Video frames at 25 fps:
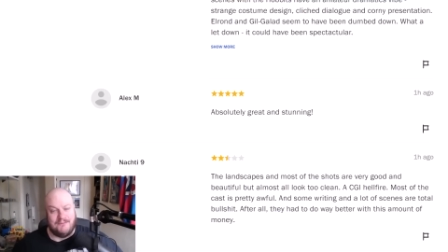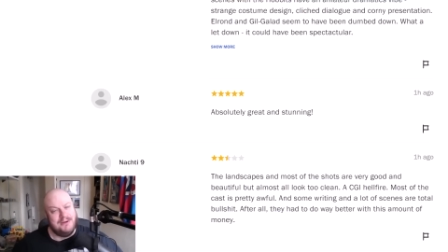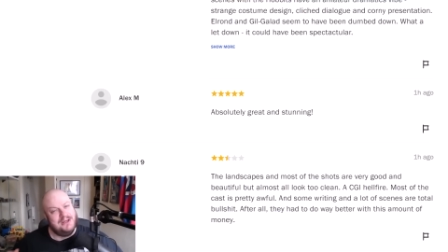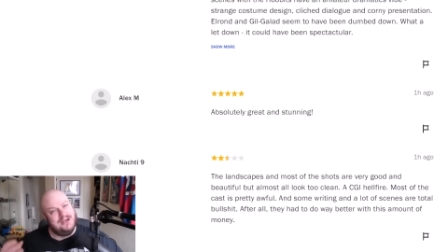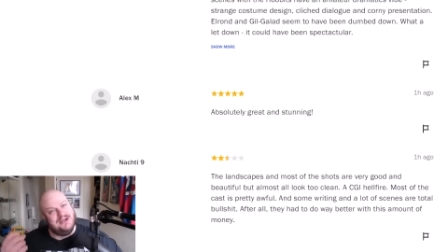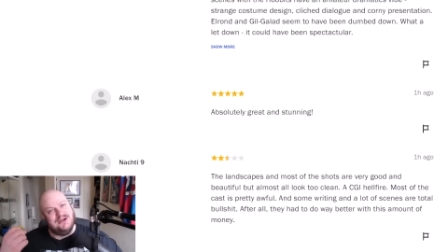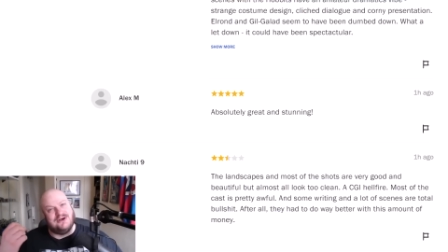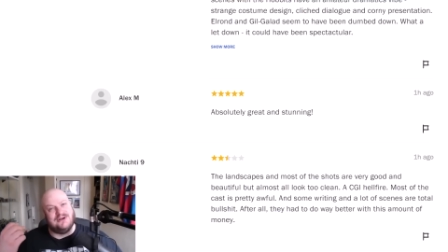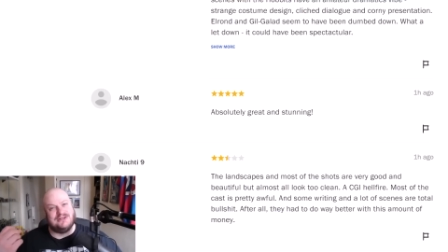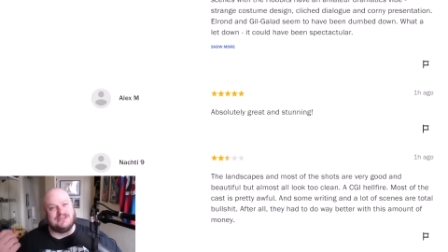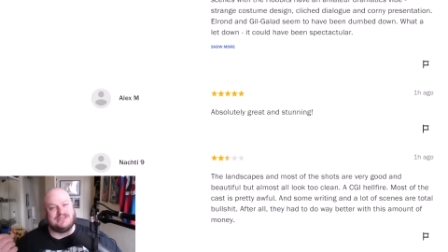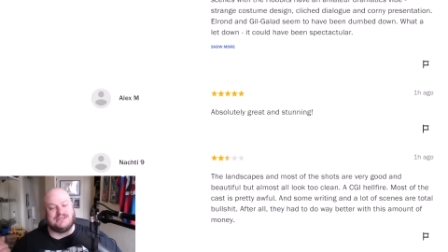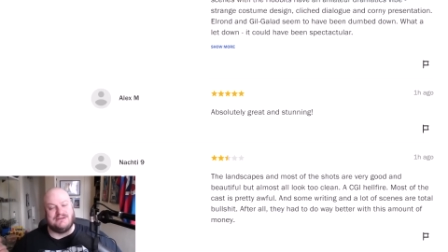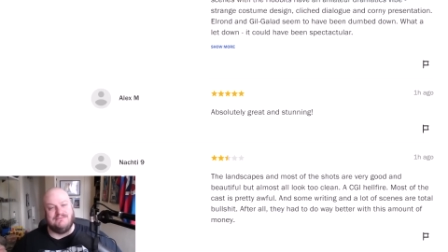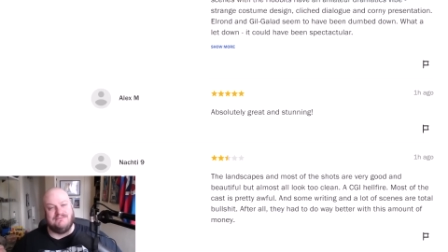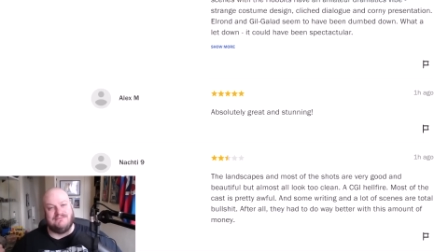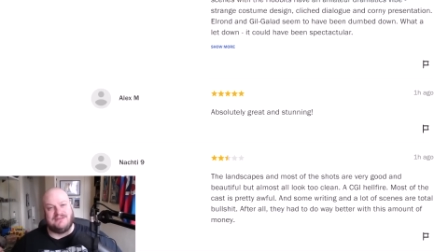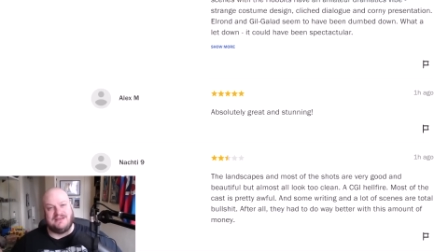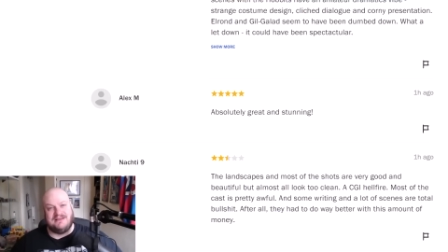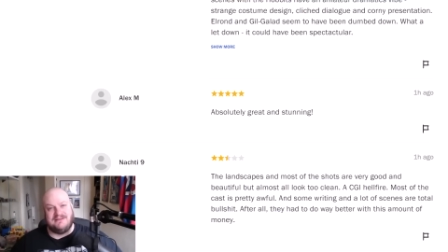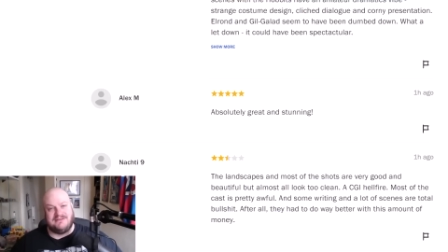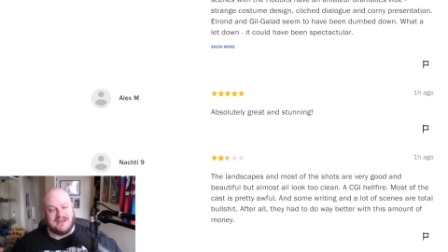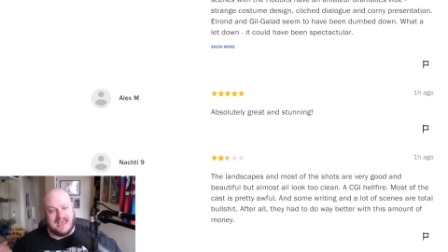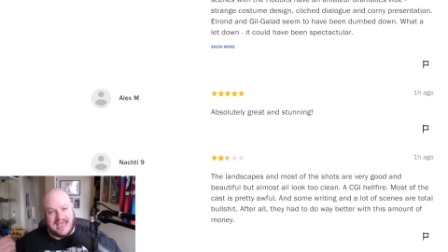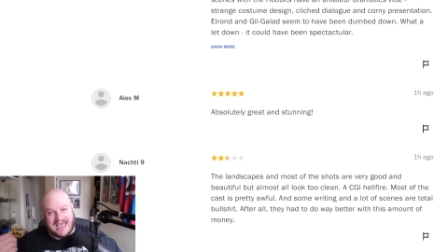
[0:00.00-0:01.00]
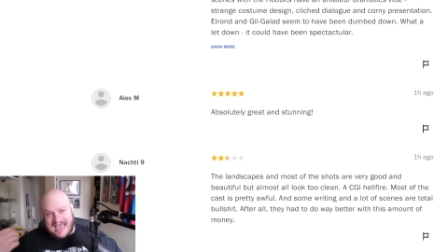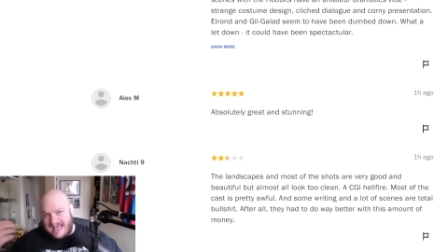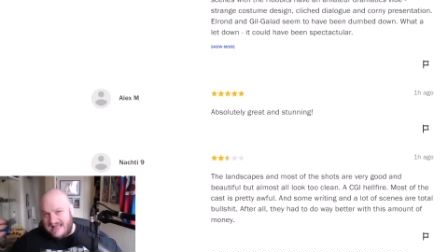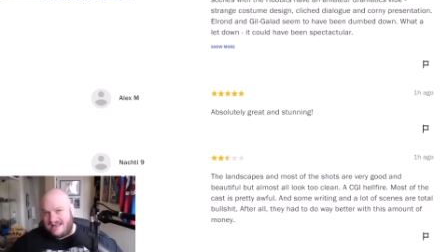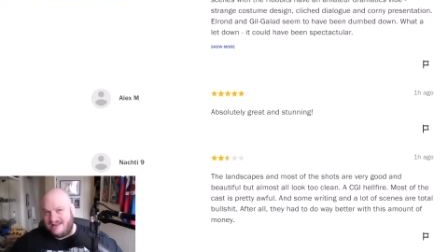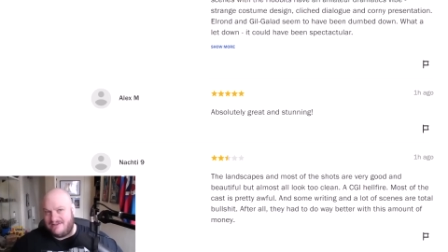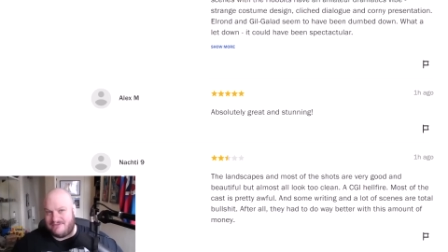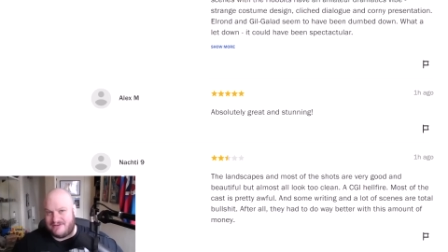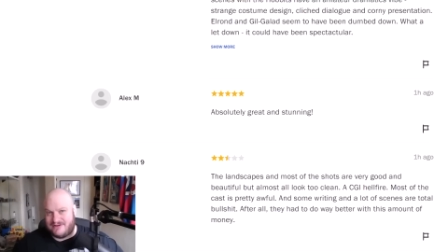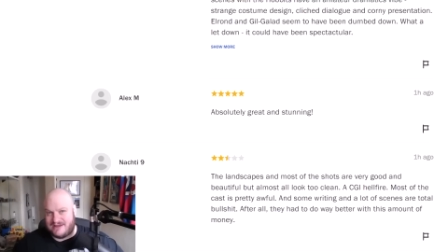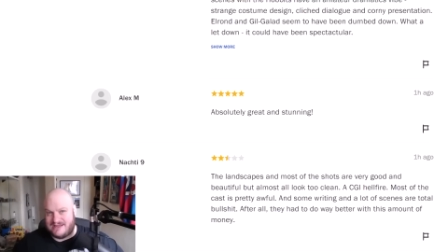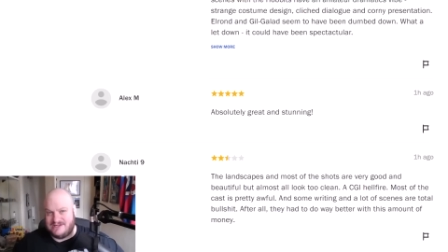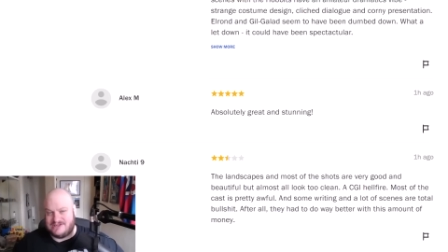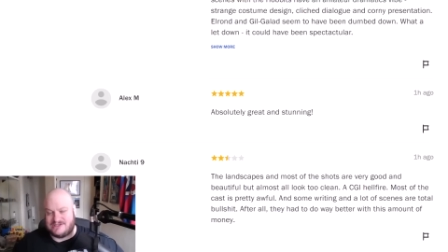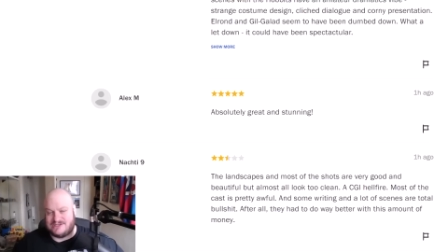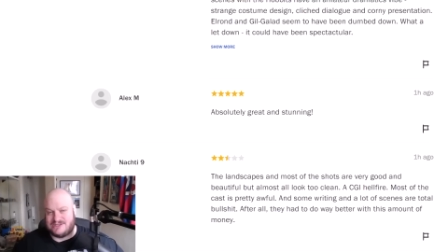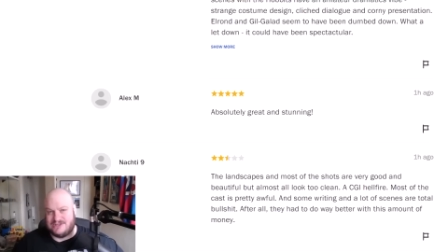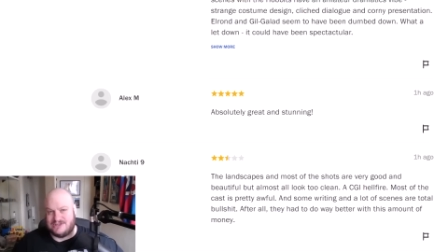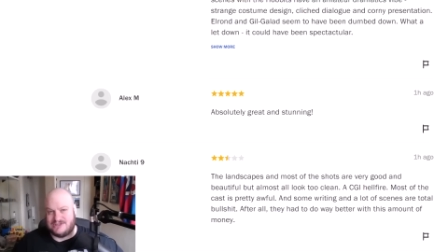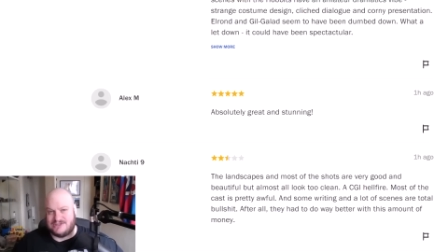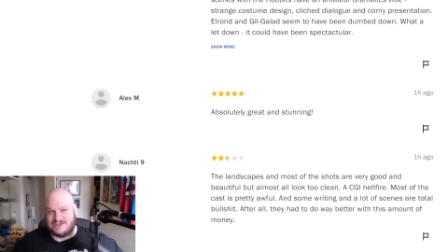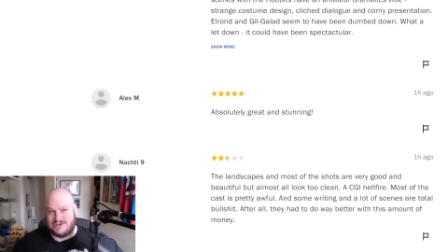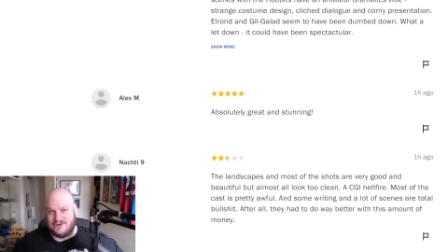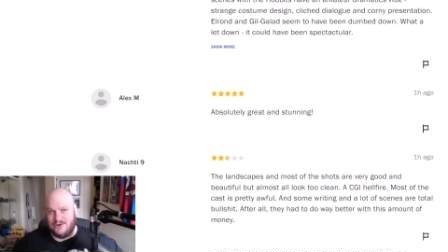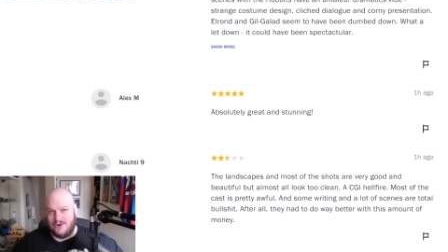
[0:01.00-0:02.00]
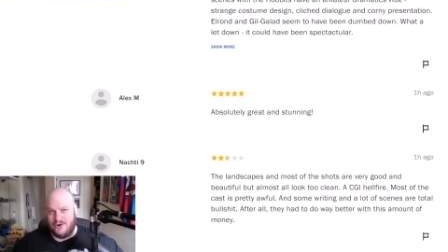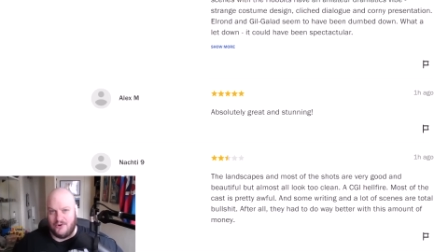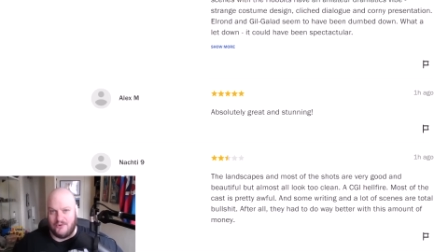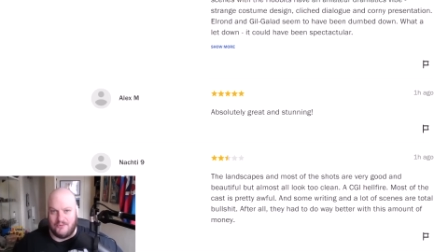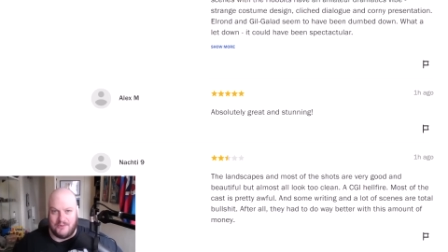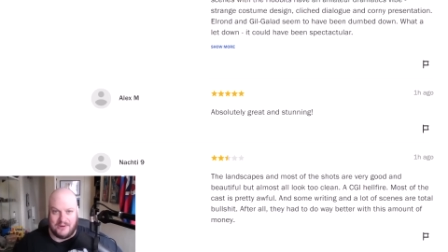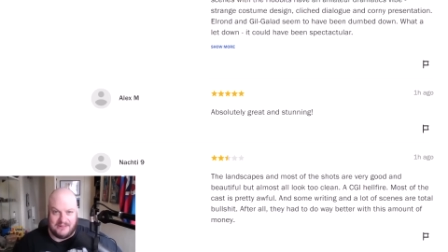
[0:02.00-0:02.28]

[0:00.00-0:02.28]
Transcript: but not something that elevates the score?